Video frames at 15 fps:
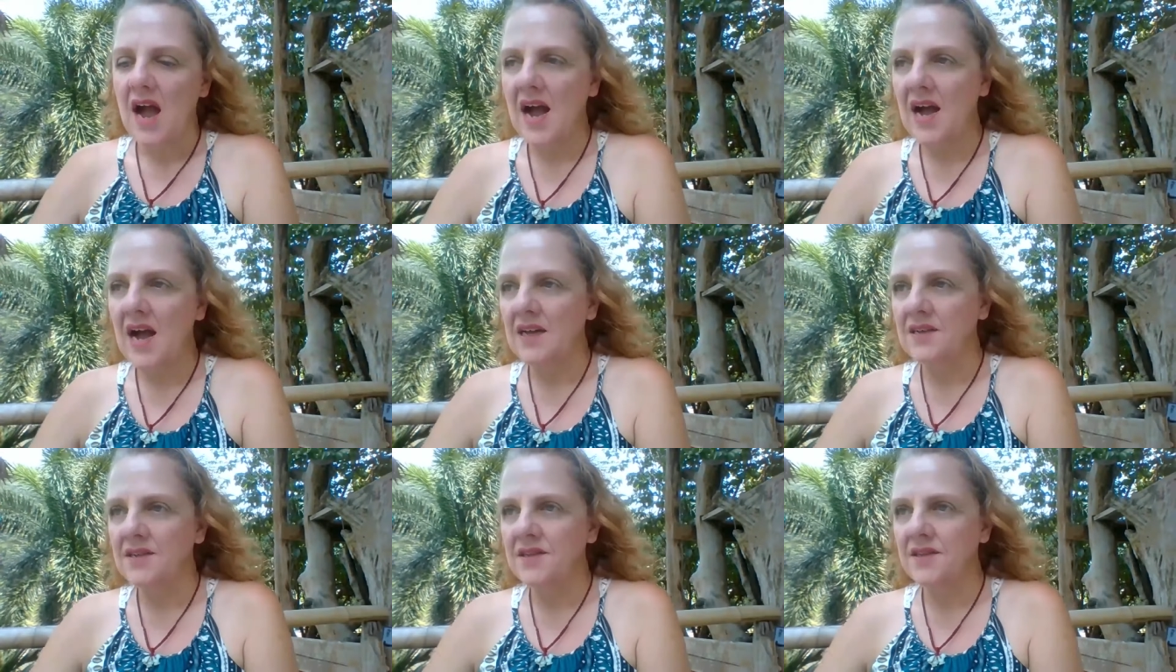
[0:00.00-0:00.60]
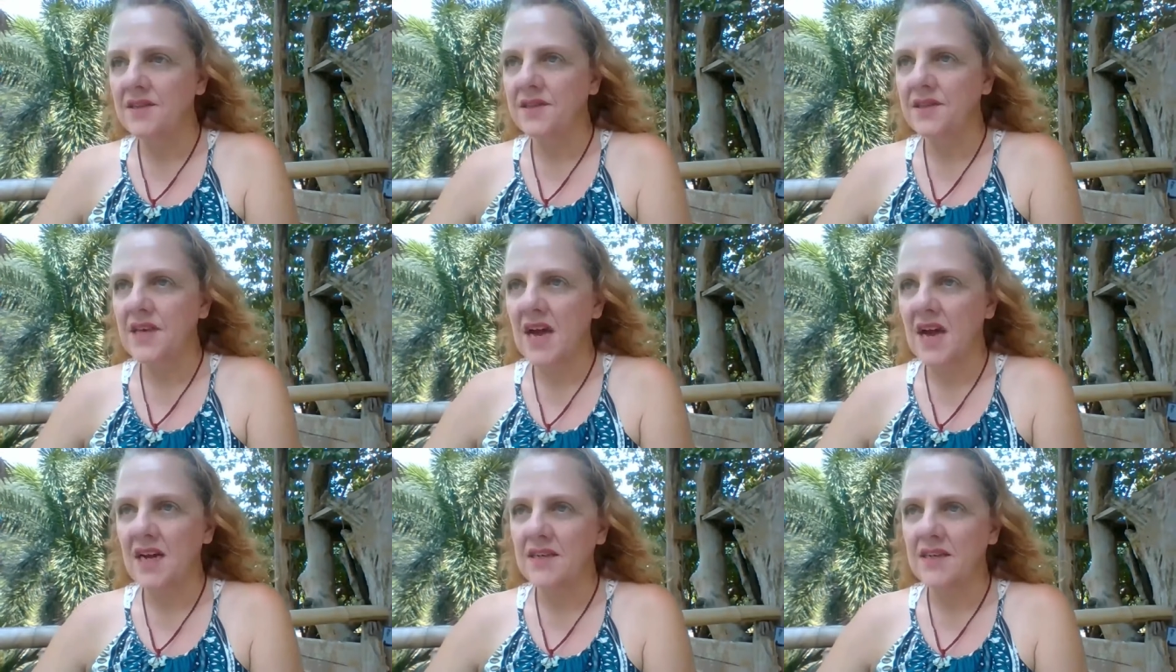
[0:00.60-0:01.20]
And
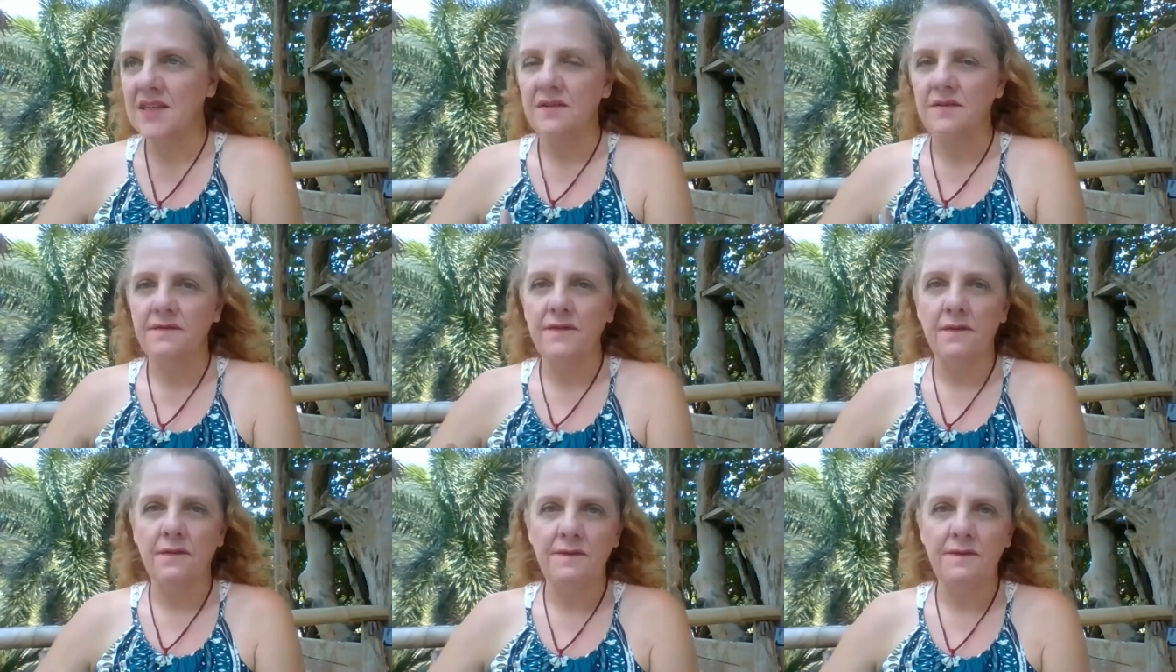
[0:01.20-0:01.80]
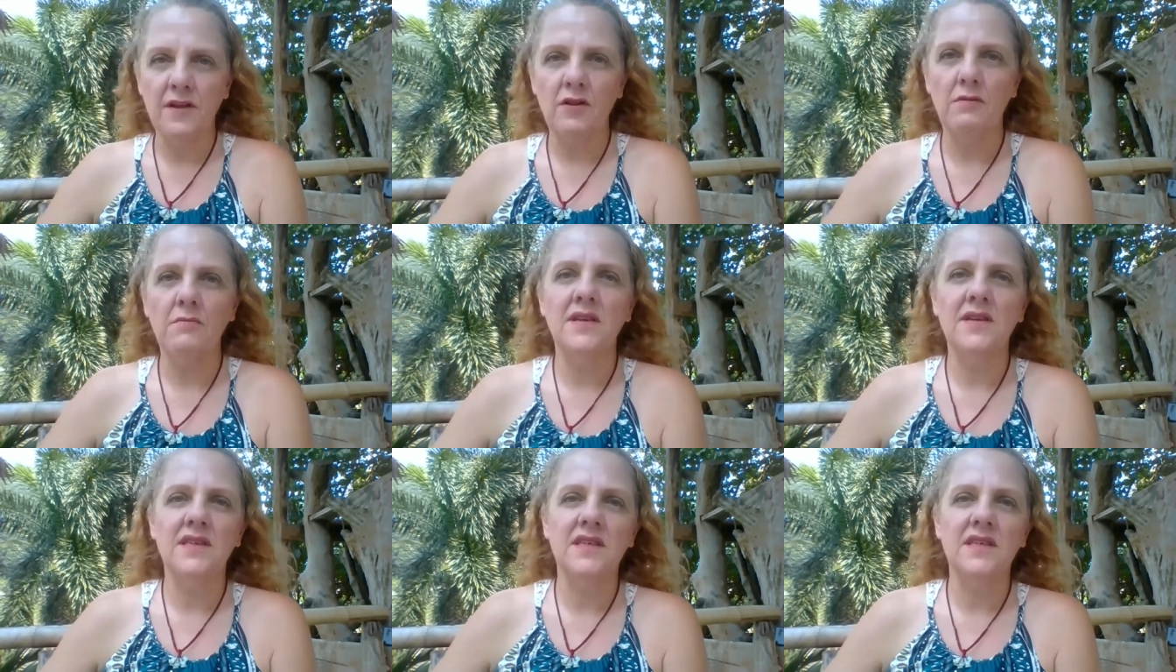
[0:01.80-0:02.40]
that
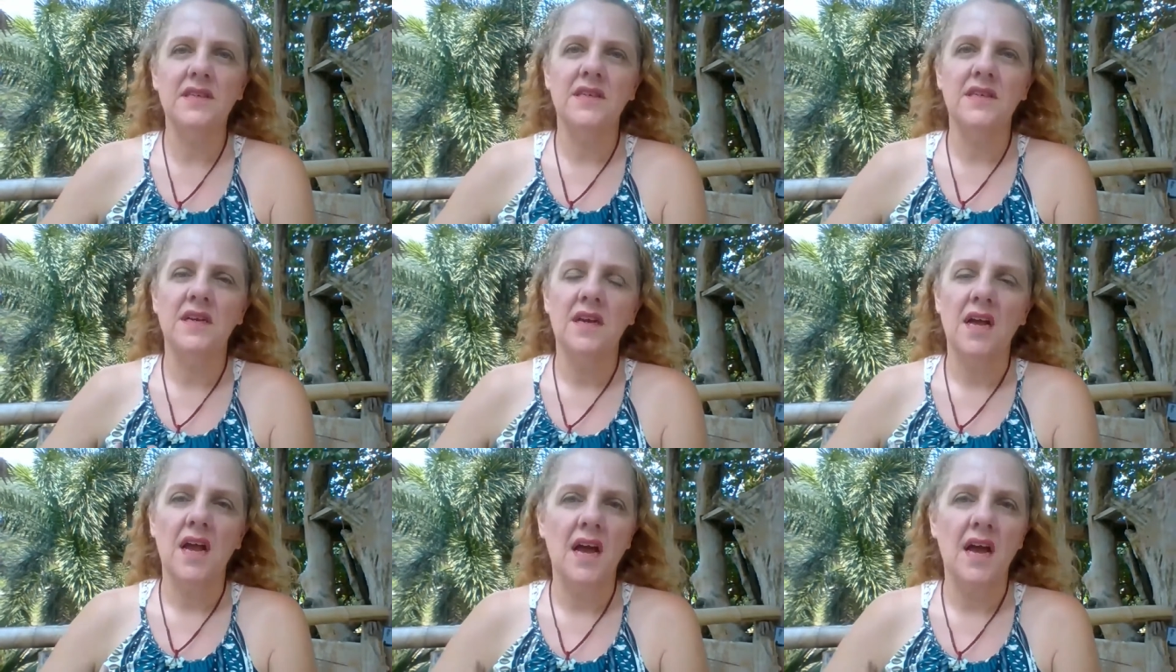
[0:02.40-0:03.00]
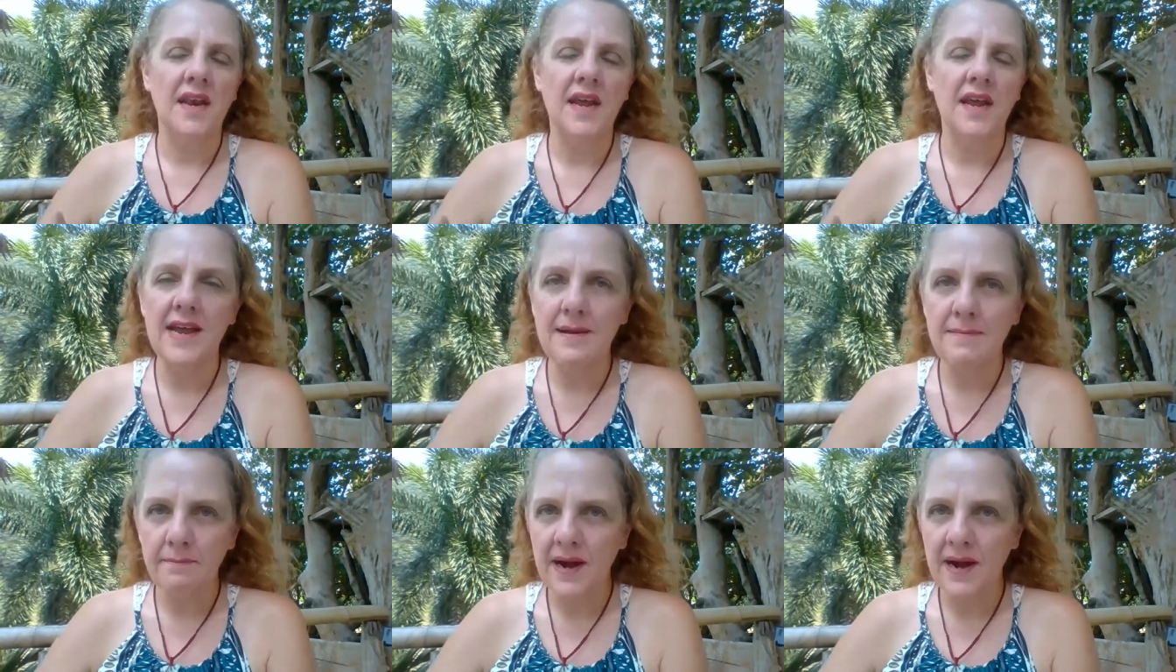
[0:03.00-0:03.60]
fulfillment and
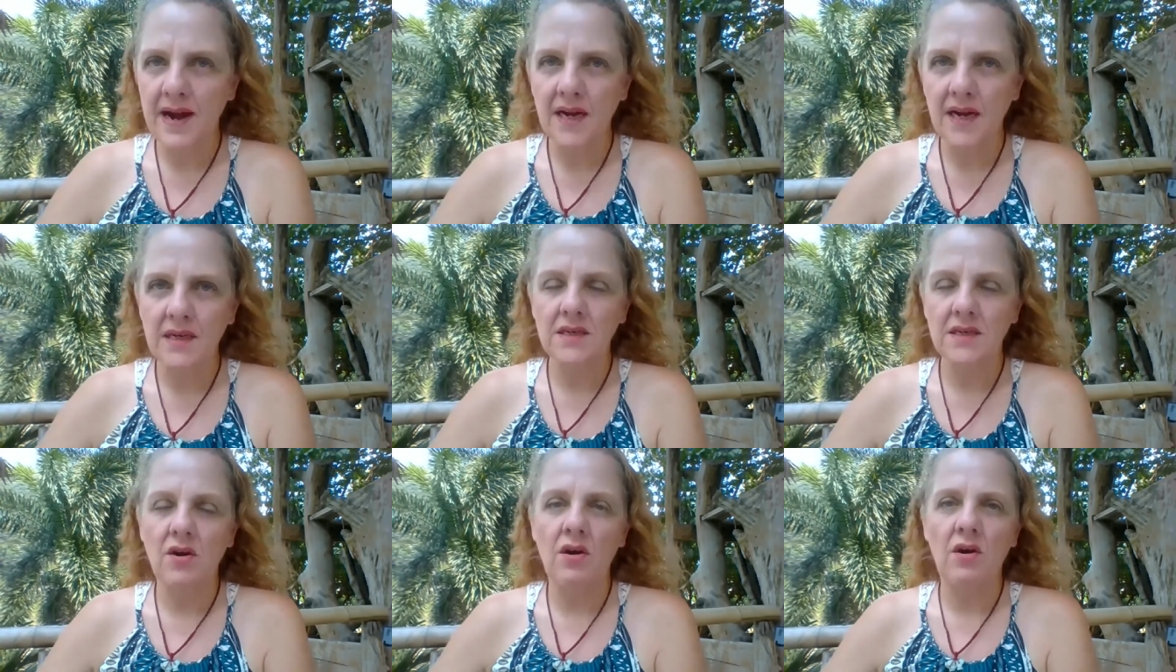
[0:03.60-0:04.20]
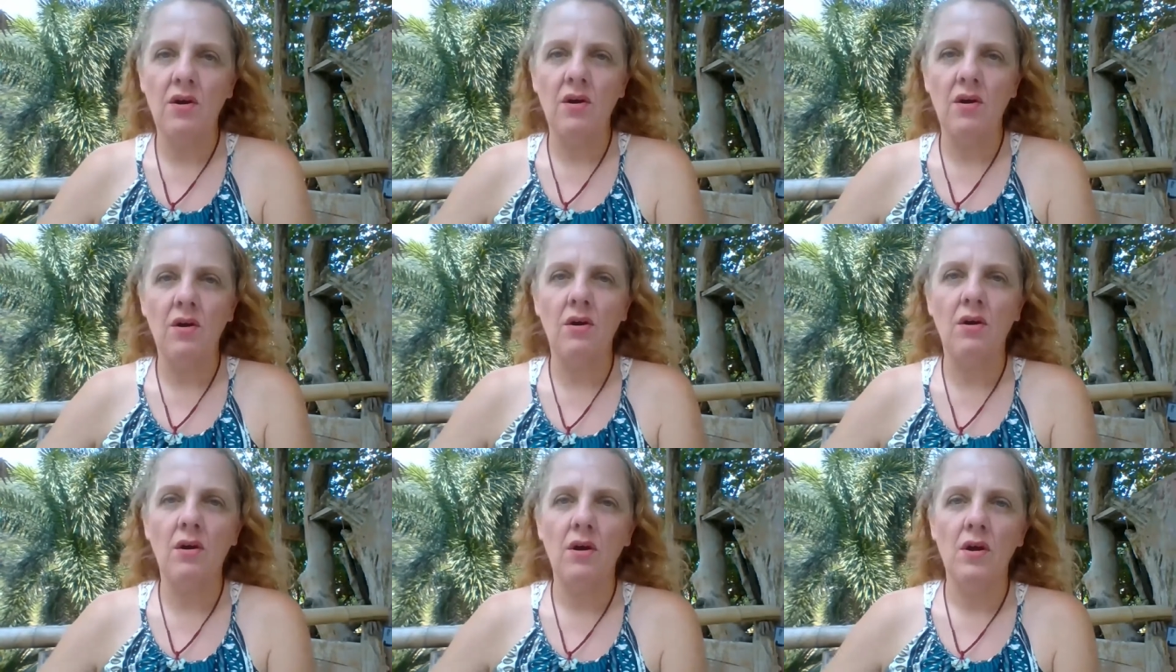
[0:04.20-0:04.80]
impact
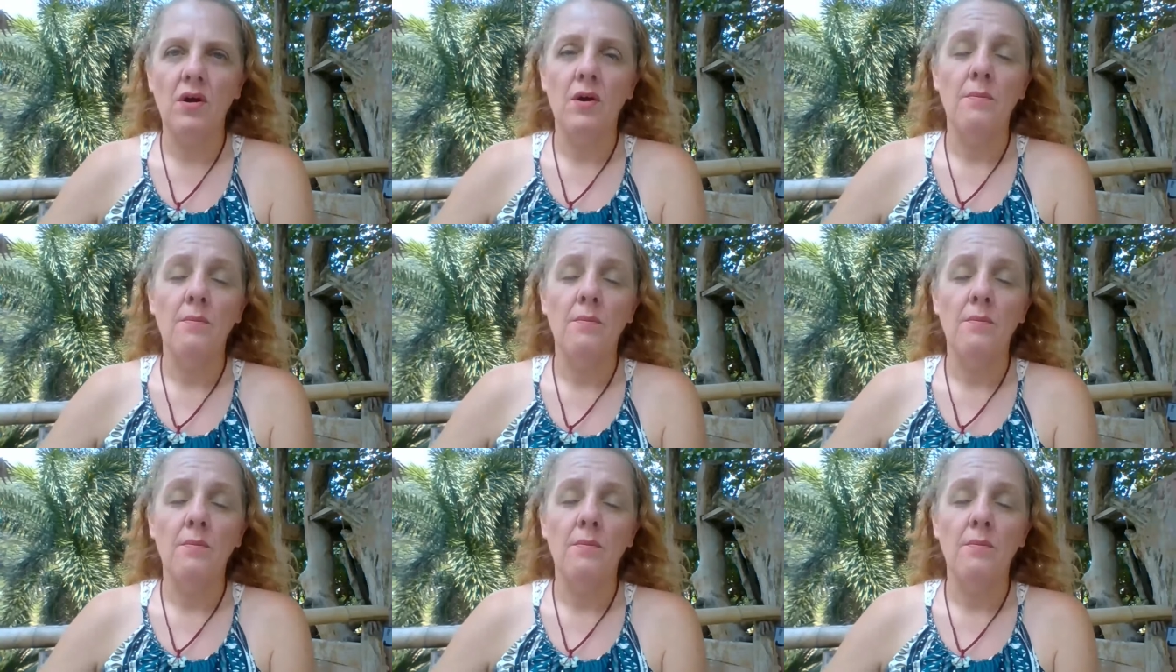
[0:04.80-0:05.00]
are